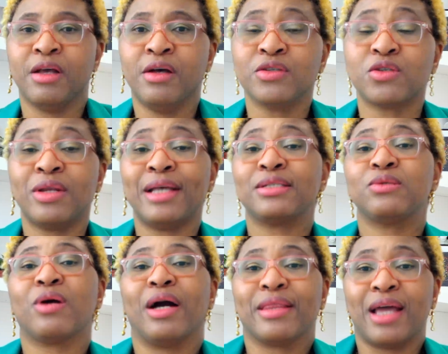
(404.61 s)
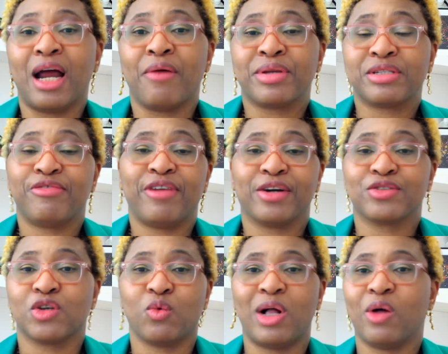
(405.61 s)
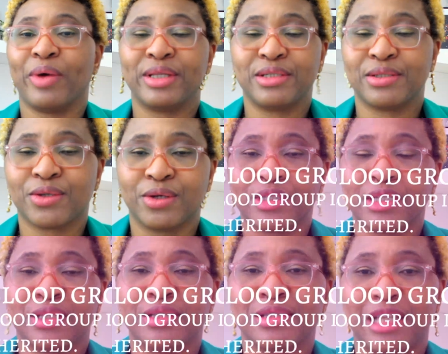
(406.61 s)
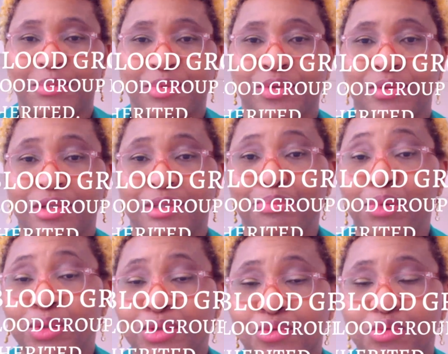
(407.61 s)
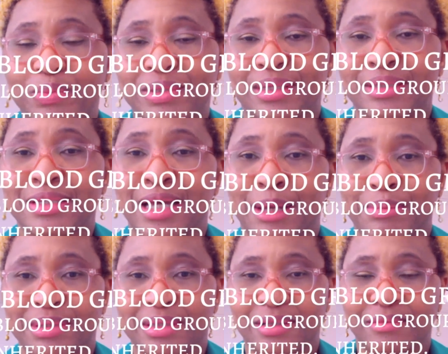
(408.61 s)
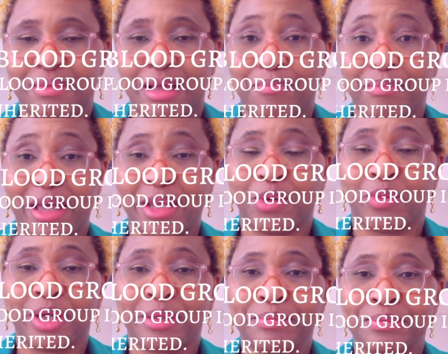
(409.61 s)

So let's look at the RH factor while we're discussing these types, these blood groups and types um, anyway.